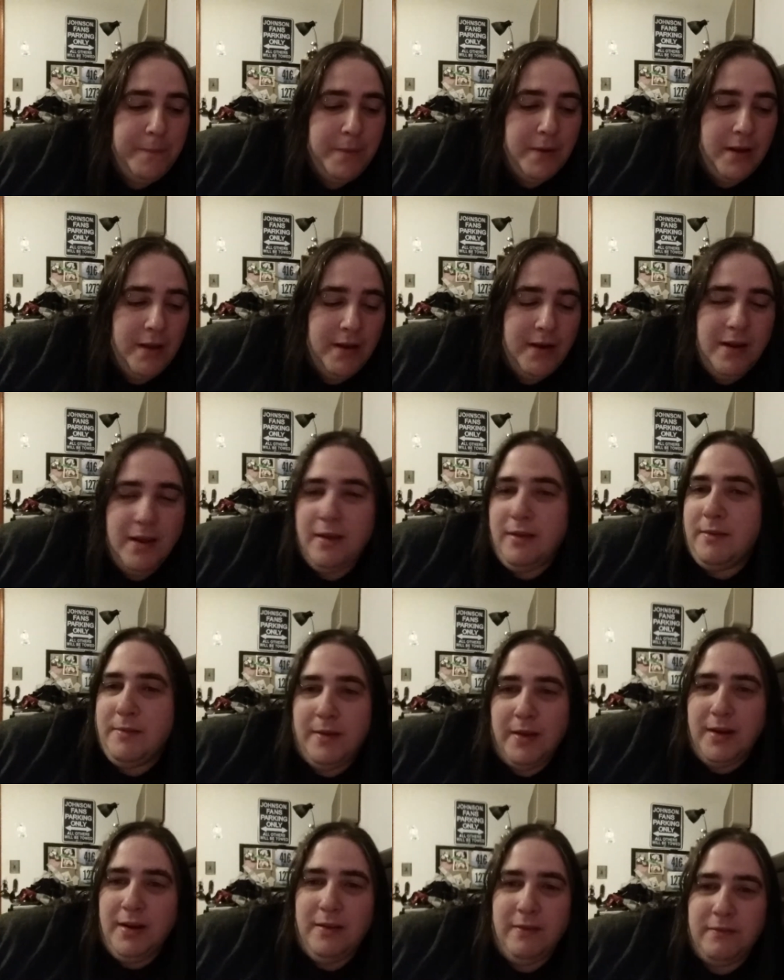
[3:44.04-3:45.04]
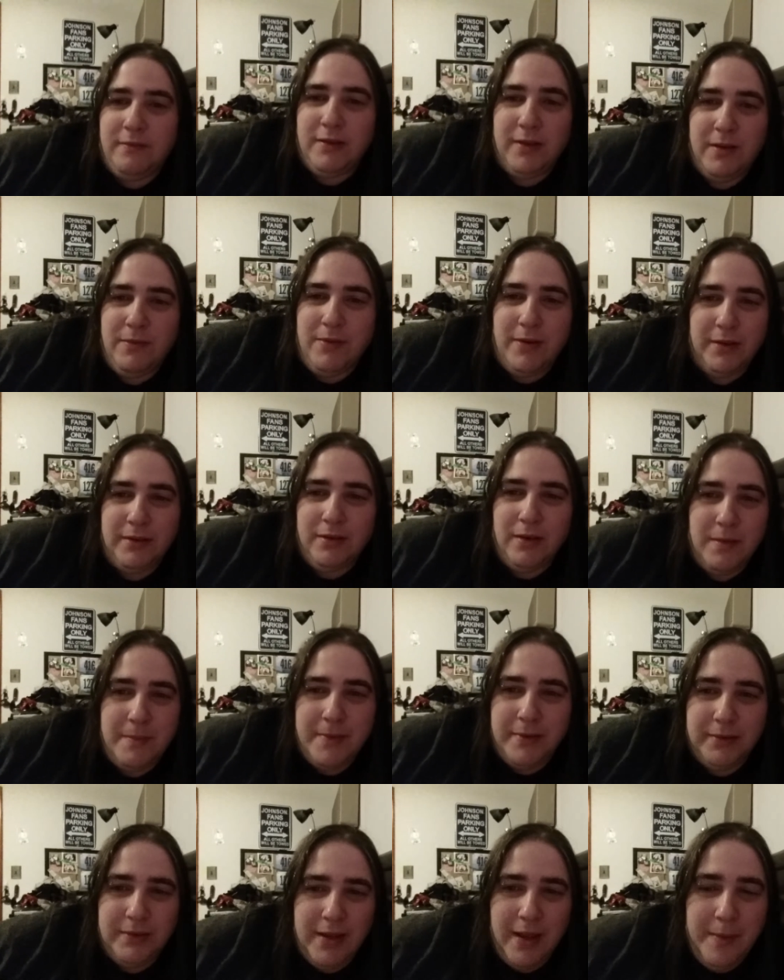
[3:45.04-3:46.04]
but uh, I didn't really want to talk
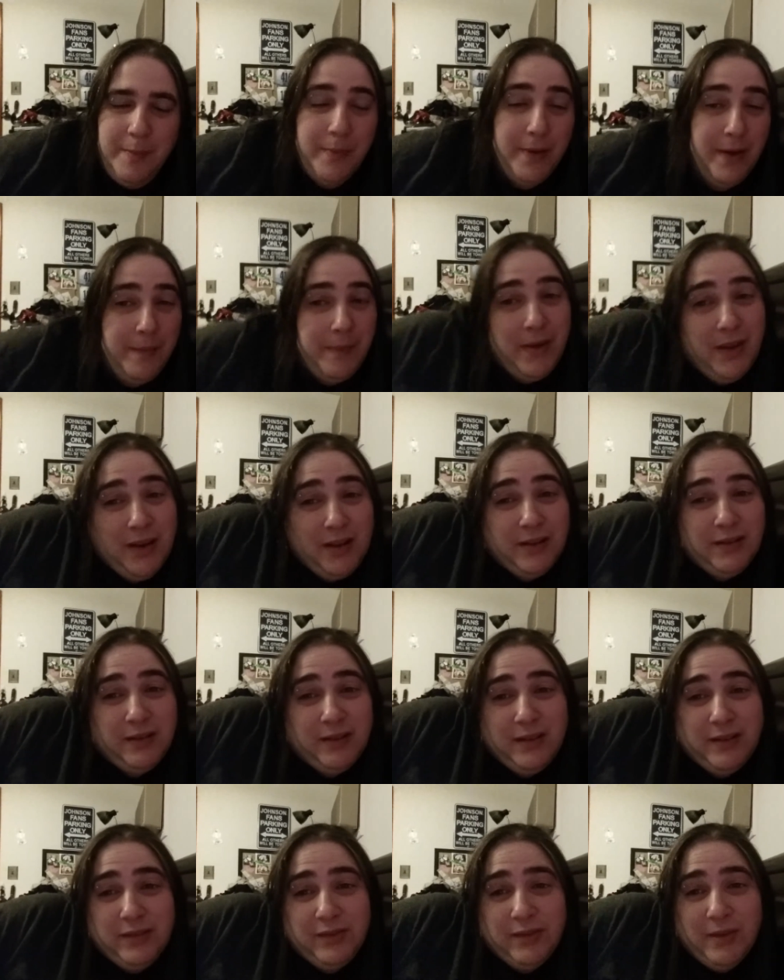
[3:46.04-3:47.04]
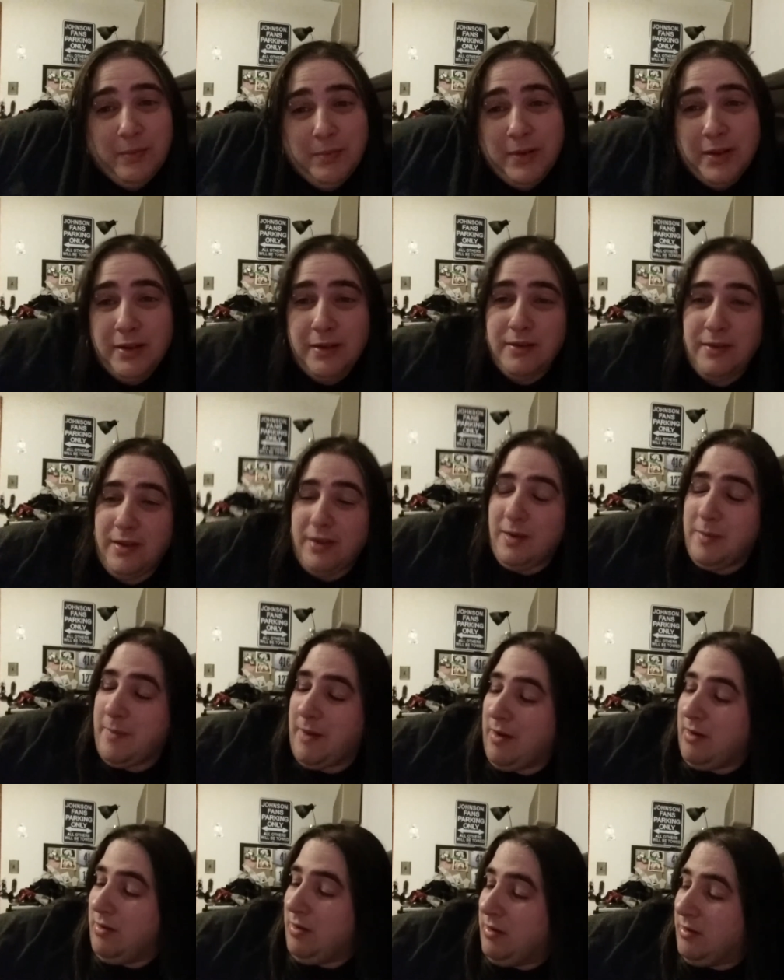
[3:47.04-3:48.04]
about that. But I mean, it's it's something to think
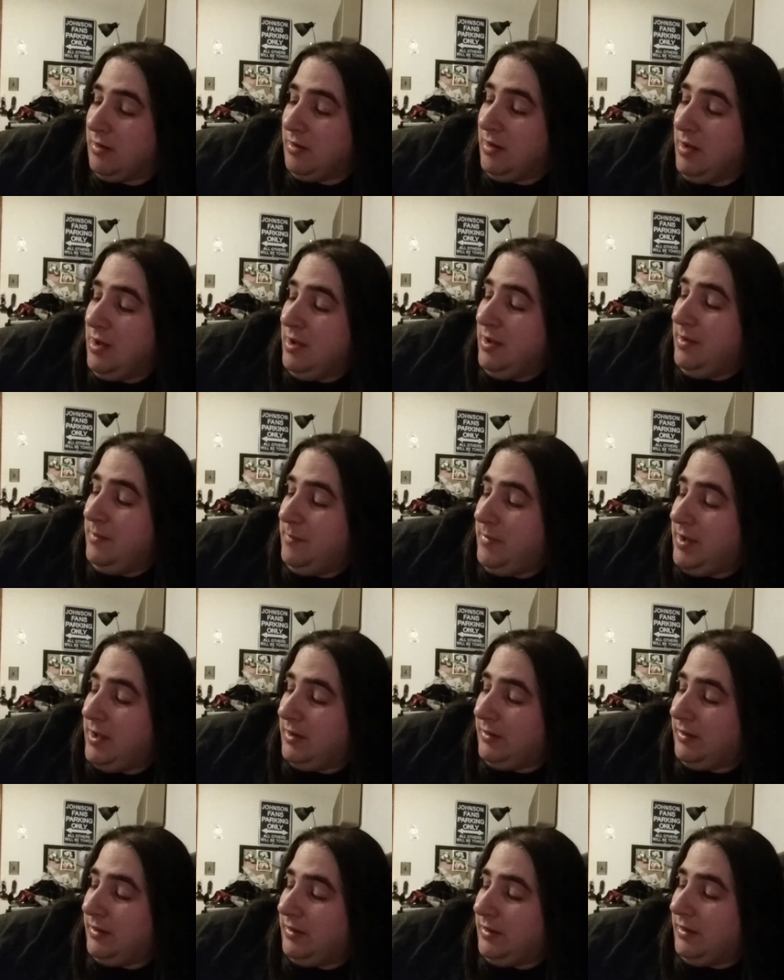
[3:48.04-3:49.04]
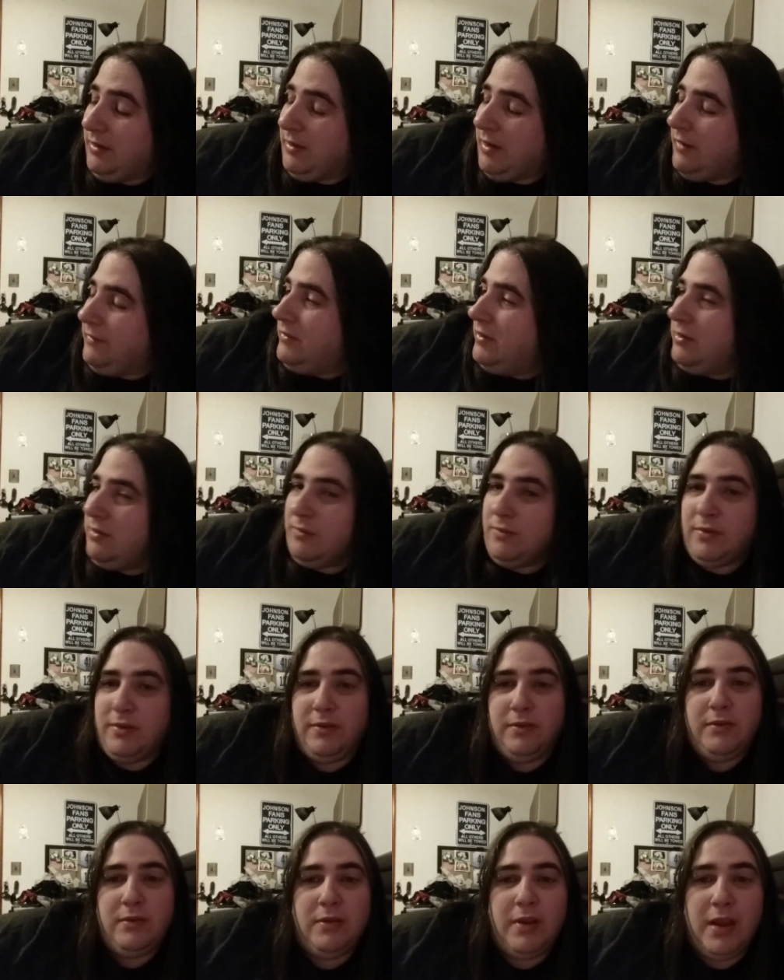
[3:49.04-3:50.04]
about uh, because it does have to do with
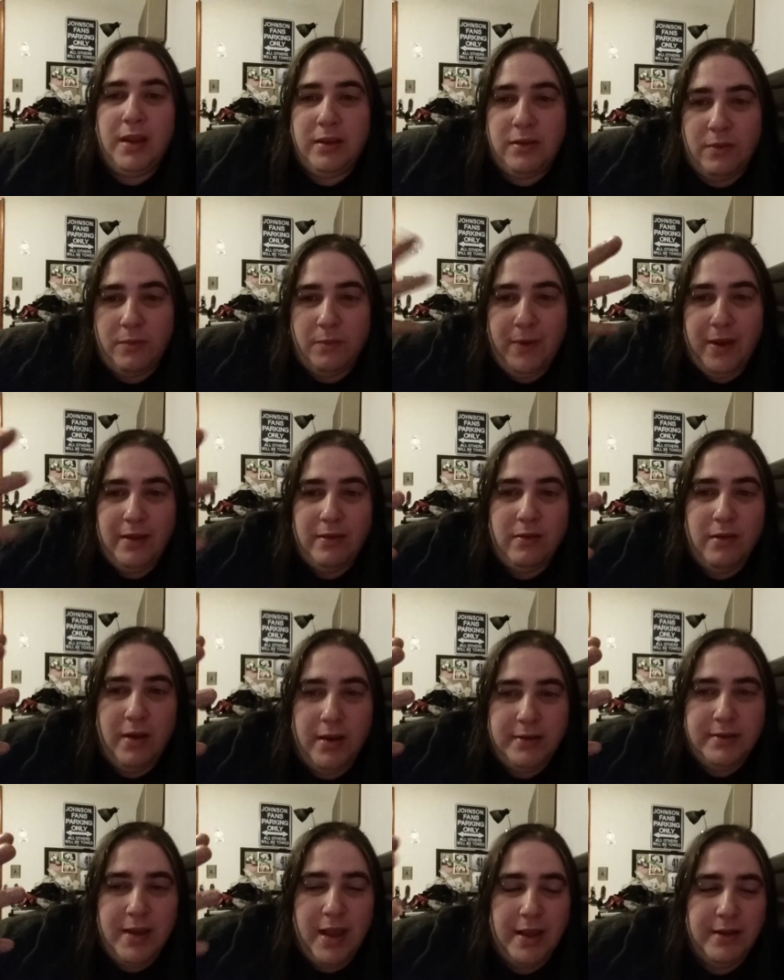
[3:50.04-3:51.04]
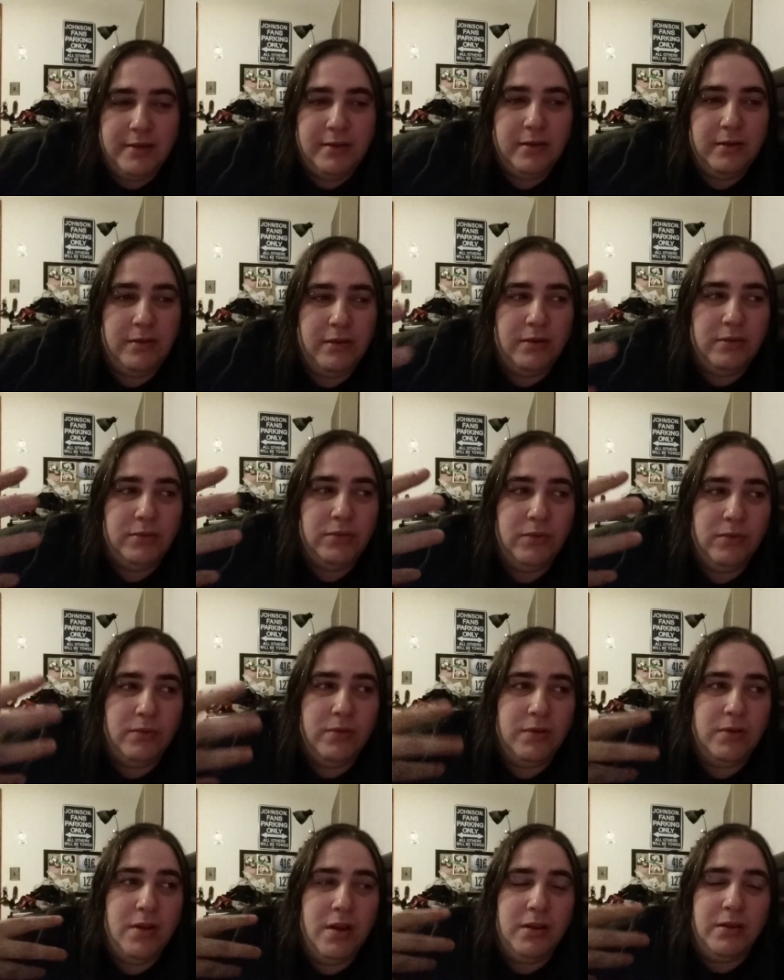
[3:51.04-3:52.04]
like the weight loss has to
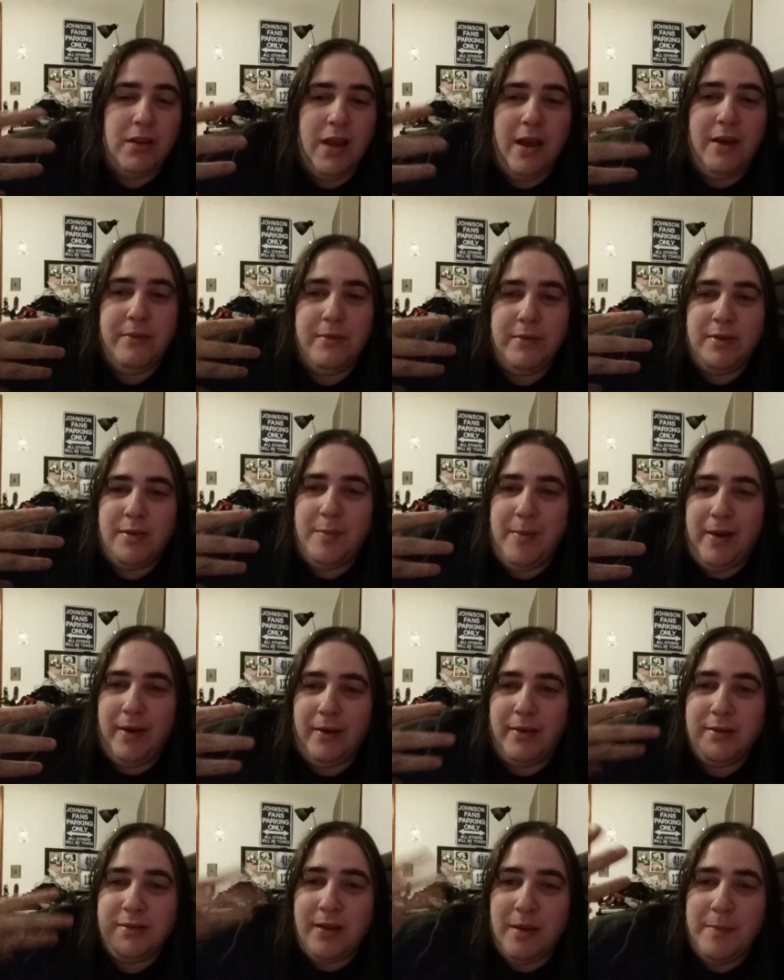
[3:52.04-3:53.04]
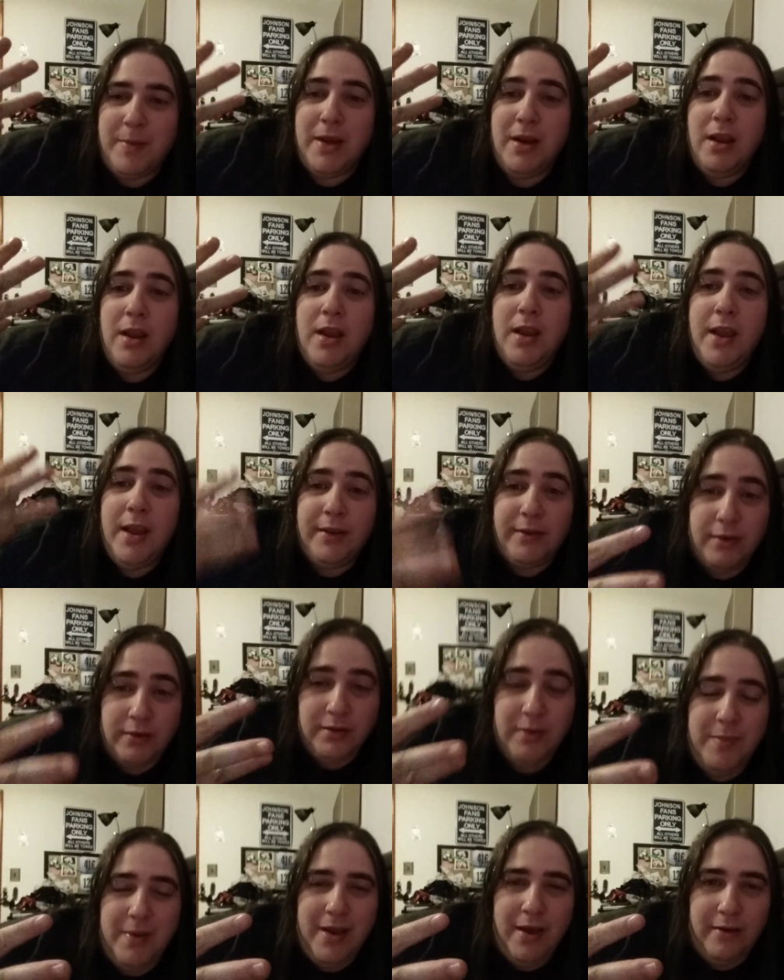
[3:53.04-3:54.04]
do a lot with appearance. I mean, it's
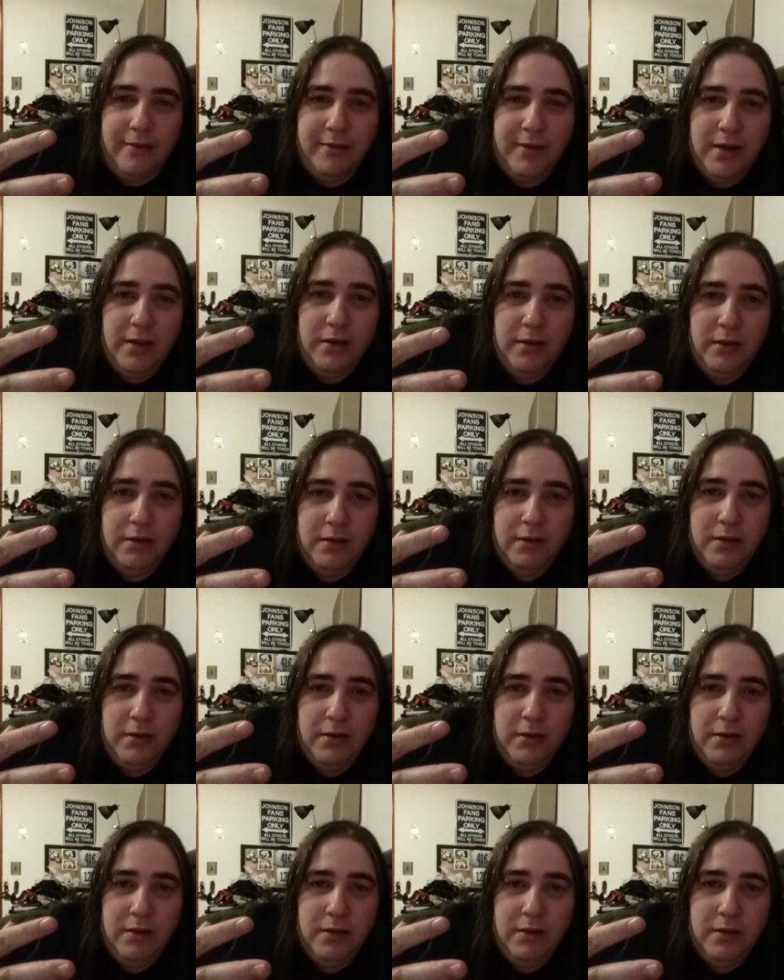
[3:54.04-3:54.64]
good to be healthy.